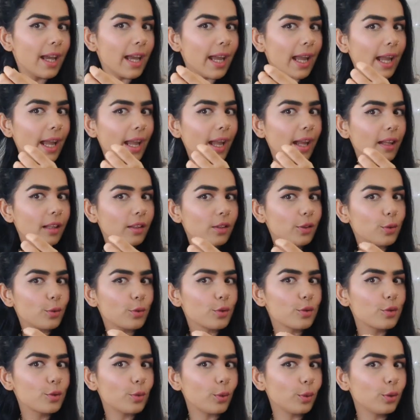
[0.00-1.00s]
and
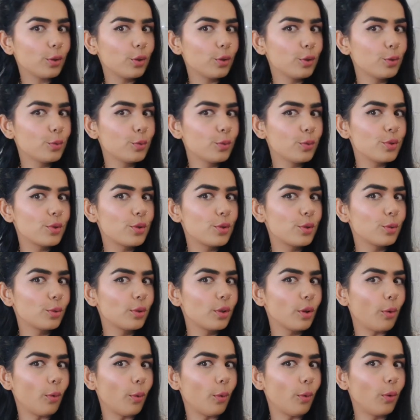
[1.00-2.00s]
you're so used to
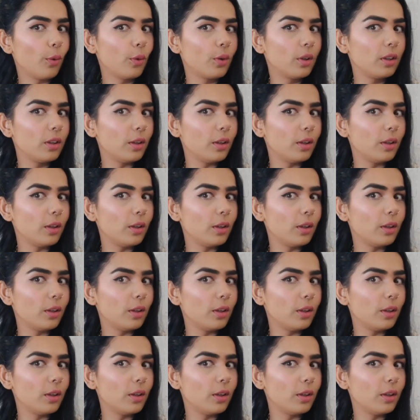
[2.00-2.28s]
the whole